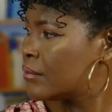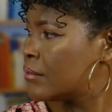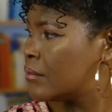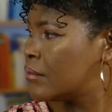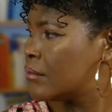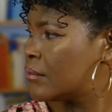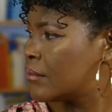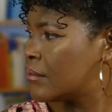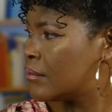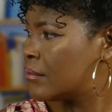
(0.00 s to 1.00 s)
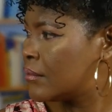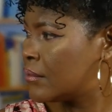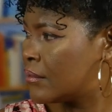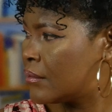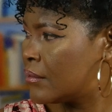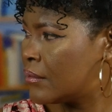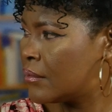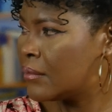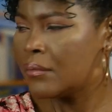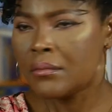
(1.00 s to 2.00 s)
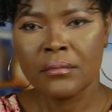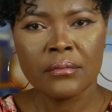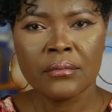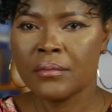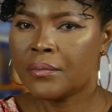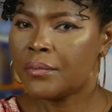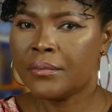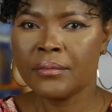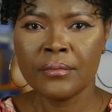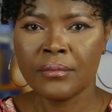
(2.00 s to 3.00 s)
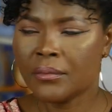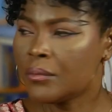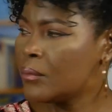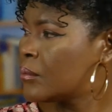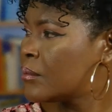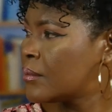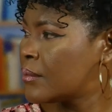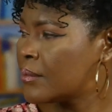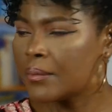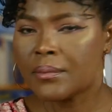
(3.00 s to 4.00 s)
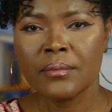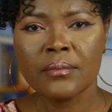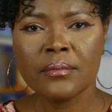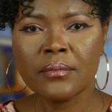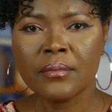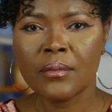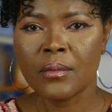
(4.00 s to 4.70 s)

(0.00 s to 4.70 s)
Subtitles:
This person isn't speaking.